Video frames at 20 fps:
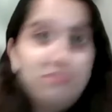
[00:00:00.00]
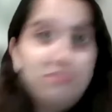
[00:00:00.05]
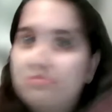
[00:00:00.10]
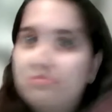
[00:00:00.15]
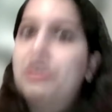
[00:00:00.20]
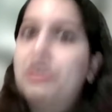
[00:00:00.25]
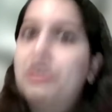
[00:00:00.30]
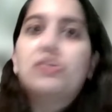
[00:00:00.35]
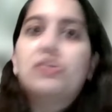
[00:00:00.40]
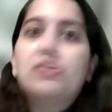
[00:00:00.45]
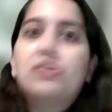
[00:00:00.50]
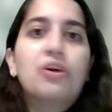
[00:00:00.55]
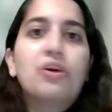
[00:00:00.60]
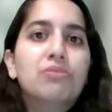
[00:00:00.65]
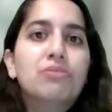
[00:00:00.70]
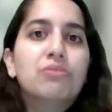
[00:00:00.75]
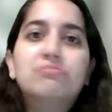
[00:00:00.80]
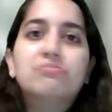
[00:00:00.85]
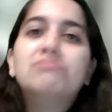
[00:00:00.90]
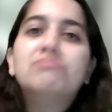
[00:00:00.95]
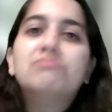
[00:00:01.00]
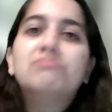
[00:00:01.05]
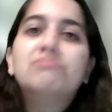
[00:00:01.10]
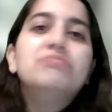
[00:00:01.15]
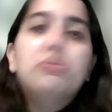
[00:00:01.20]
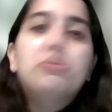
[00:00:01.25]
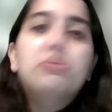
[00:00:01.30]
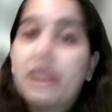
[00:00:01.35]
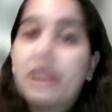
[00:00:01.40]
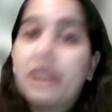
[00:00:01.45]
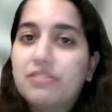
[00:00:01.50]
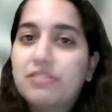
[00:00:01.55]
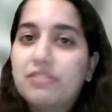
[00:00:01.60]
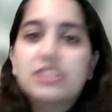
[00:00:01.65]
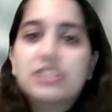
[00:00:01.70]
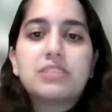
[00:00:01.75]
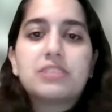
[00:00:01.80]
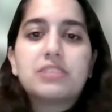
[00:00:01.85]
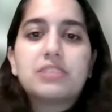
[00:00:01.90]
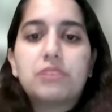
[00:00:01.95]
There you go. You may have learned
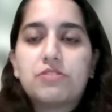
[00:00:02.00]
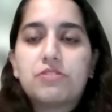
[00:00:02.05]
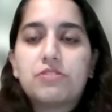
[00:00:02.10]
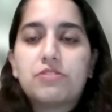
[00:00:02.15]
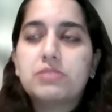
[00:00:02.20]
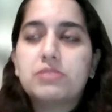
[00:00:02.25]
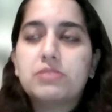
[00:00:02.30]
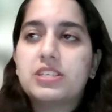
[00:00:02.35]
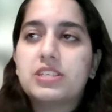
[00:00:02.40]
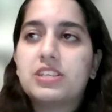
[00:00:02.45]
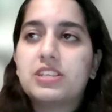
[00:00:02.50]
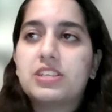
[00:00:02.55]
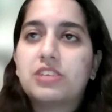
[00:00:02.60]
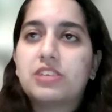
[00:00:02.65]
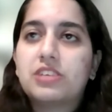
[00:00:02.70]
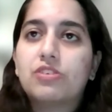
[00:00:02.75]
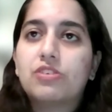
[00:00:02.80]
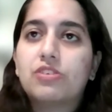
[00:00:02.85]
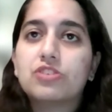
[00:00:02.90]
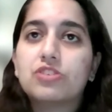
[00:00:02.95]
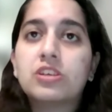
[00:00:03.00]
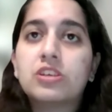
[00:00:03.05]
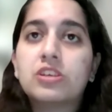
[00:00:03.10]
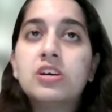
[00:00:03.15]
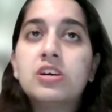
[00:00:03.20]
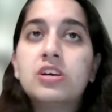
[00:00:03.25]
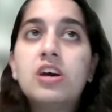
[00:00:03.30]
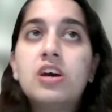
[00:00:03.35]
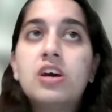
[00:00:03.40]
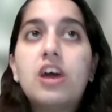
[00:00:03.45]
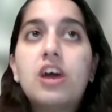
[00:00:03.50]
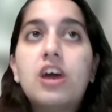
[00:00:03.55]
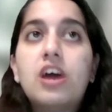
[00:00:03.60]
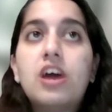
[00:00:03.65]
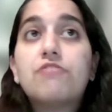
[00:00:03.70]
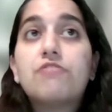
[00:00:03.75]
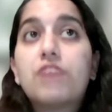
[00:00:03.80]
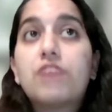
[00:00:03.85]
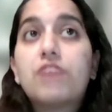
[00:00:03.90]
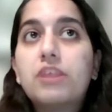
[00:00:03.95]
something from design and technology. And for
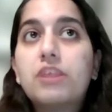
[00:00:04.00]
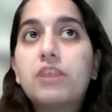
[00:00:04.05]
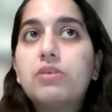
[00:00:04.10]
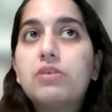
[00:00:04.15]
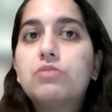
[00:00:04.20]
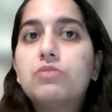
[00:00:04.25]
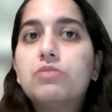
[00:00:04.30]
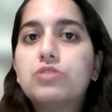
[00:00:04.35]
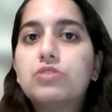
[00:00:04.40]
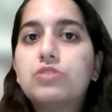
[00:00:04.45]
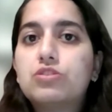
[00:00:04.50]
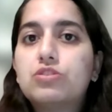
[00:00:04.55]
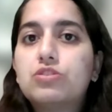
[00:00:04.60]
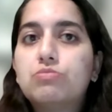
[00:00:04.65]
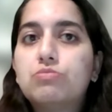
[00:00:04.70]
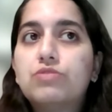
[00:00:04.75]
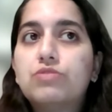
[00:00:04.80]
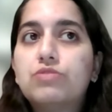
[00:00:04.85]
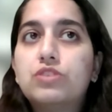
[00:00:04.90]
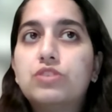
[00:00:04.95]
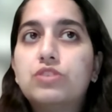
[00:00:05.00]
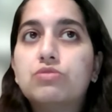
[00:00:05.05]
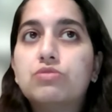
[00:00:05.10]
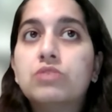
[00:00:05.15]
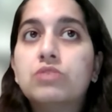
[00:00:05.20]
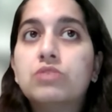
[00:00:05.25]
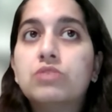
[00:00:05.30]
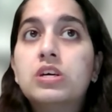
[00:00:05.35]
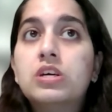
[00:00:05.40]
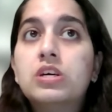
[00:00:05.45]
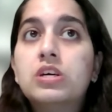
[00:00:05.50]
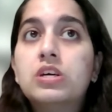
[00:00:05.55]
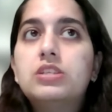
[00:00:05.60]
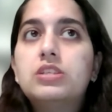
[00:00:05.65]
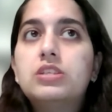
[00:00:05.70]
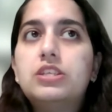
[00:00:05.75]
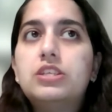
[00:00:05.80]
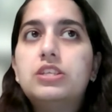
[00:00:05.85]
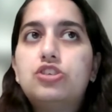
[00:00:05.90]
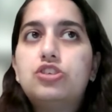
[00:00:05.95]
anyone who wants to move into
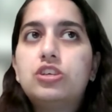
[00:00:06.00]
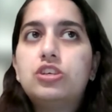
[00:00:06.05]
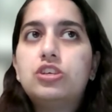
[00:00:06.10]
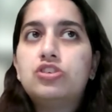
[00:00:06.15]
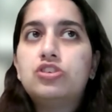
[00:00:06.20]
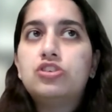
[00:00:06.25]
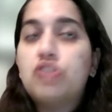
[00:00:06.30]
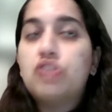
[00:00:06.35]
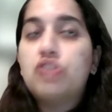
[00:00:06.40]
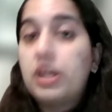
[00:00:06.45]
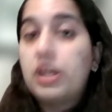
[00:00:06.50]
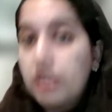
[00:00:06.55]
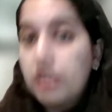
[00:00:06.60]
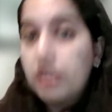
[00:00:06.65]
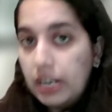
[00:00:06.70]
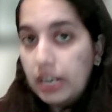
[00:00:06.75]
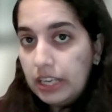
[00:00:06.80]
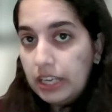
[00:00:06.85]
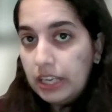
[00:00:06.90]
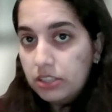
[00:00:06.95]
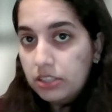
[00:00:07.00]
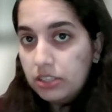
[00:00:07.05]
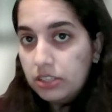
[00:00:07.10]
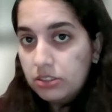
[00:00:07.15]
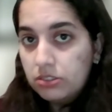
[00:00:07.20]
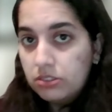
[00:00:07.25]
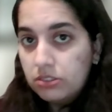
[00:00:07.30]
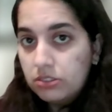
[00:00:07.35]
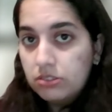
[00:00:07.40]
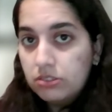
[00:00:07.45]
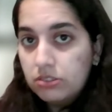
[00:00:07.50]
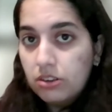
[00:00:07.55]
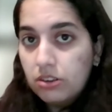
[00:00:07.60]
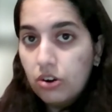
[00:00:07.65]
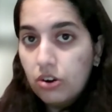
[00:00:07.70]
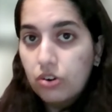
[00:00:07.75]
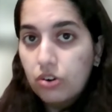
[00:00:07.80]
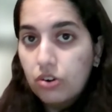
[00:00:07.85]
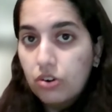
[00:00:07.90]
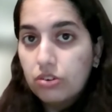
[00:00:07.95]
teaching generally,
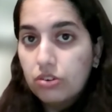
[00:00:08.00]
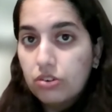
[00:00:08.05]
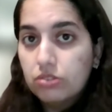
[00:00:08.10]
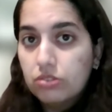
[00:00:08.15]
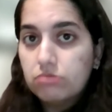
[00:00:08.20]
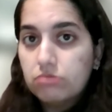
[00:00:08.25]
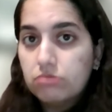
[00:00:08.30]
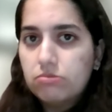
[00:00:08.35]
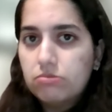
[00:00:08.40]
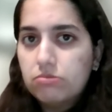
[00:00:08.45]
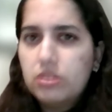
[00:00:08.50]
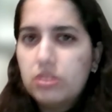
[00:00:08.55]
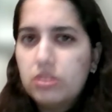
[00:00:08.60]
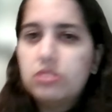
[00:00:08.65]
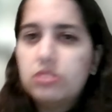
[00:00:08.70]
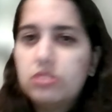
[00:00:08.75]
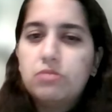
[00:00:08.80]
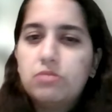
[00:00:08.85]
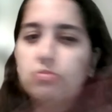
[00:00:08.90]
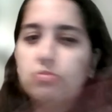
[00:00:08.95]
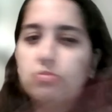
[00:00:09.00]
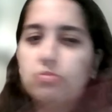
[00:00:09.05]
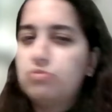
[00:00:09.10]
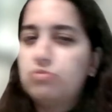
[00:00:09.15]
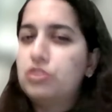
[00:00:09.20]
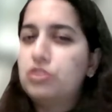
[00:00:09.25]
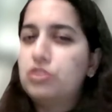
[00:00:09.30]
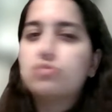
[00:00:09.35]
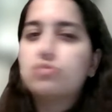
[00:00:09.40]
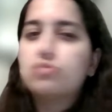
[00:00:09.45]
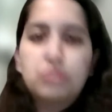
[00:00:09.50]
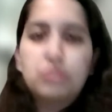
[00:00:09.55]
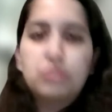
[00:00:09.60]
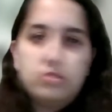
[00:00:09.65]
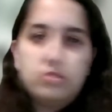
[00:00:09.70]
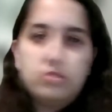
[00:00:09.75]
or did you want